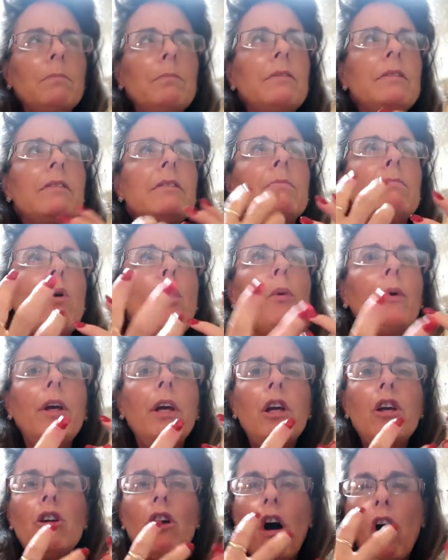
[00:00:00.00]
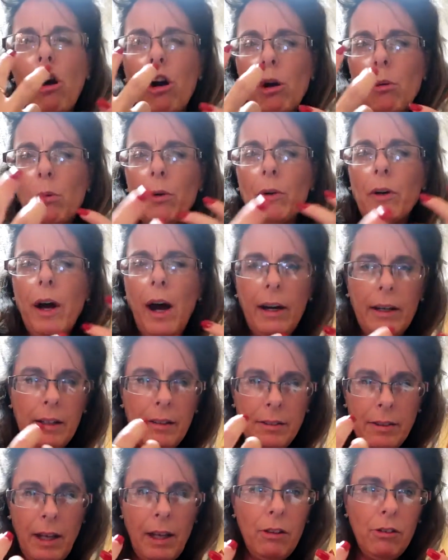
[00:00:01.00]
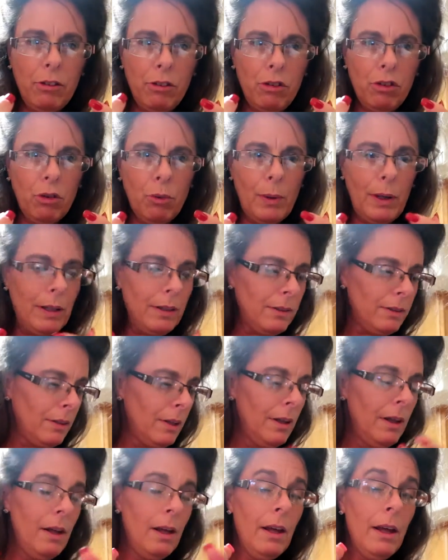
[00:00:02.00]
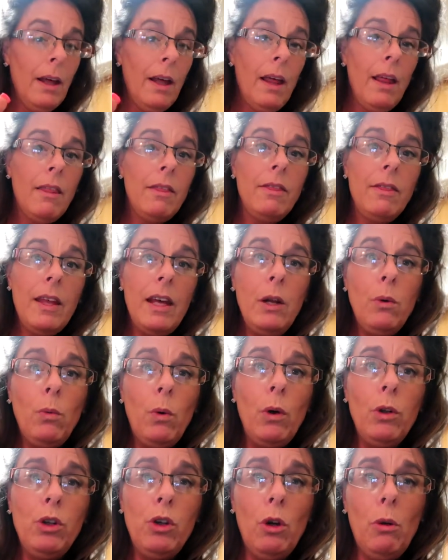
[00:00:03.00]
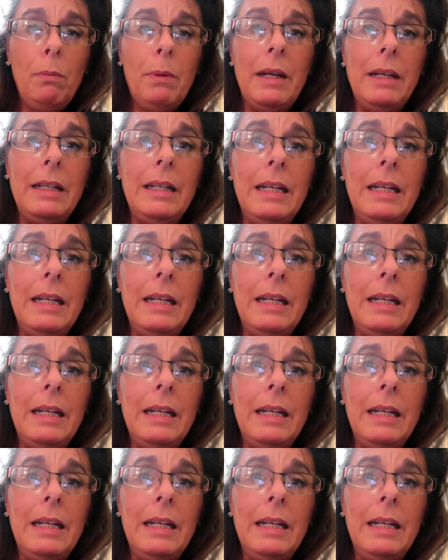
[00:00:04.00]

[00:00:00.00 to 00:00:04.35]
smoky caramel kind of taste to it. Then what you'll be